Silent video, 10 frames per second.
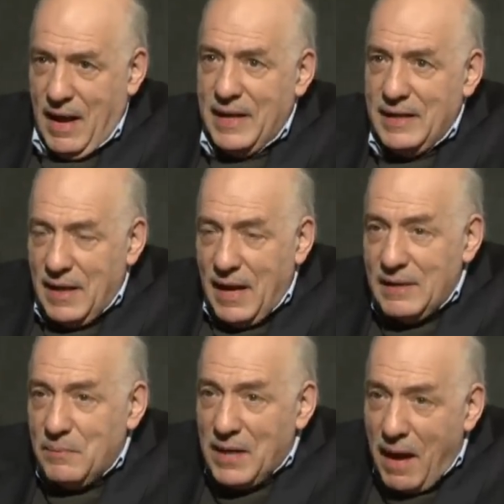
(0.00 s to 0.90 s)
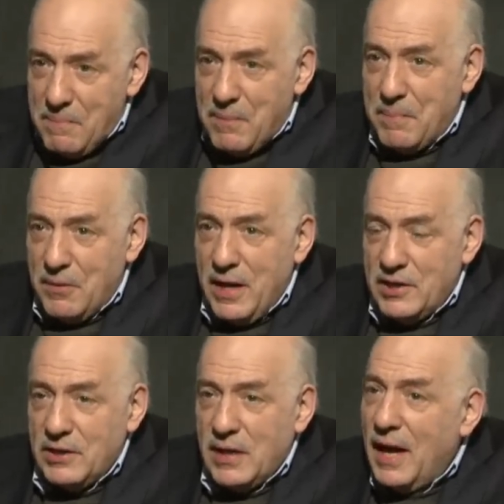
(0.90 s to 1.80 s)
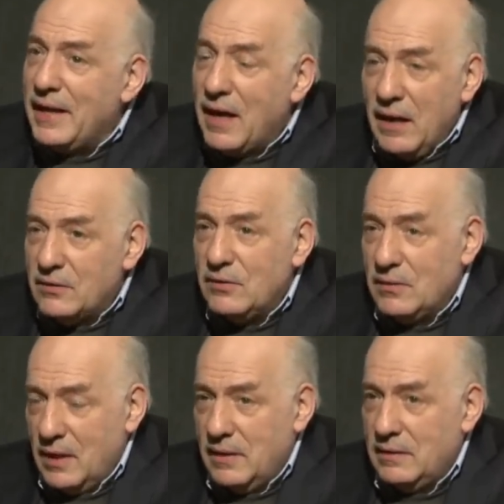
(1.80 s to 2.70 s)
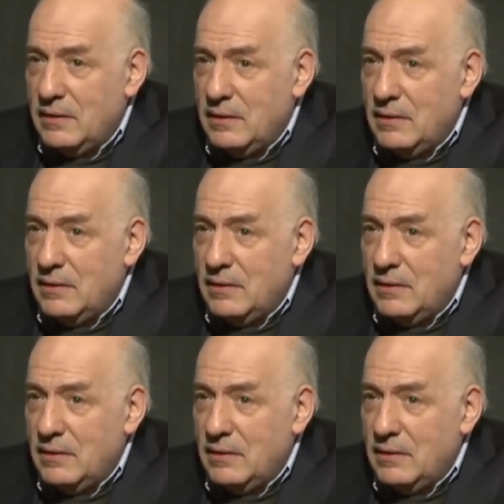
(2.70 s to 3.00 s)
And without preparation, I can't do that.